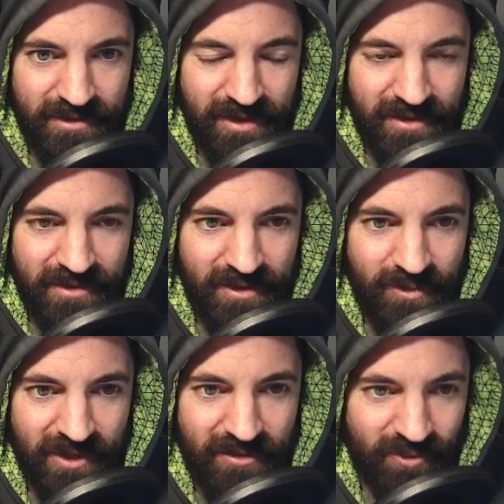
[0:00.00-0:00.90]
And then
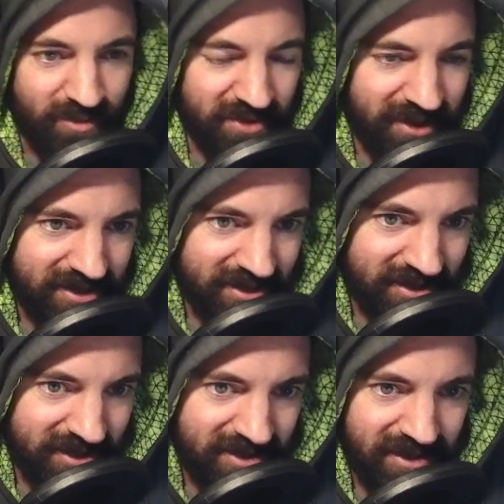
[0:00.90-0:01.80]
we can replace
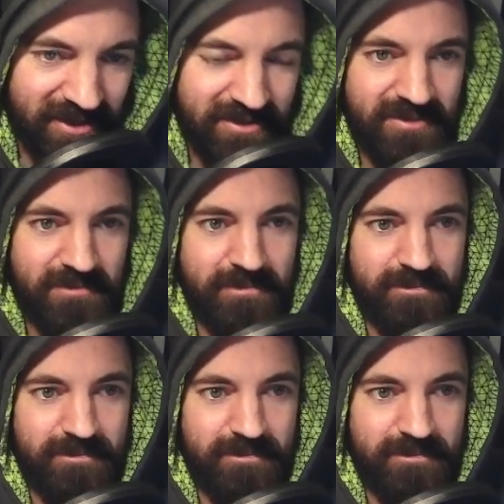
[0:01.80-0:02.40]
these things.